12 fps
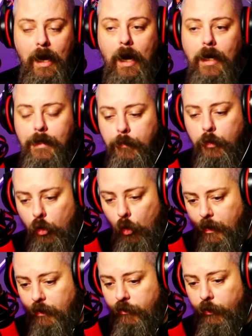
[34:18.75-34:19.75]
I am
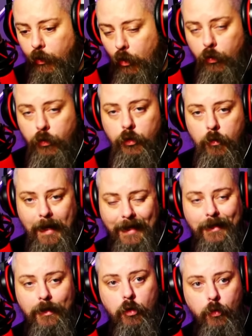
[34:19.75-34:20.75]
going to look no
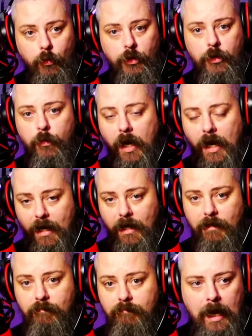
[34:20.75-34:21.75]
matter who you are.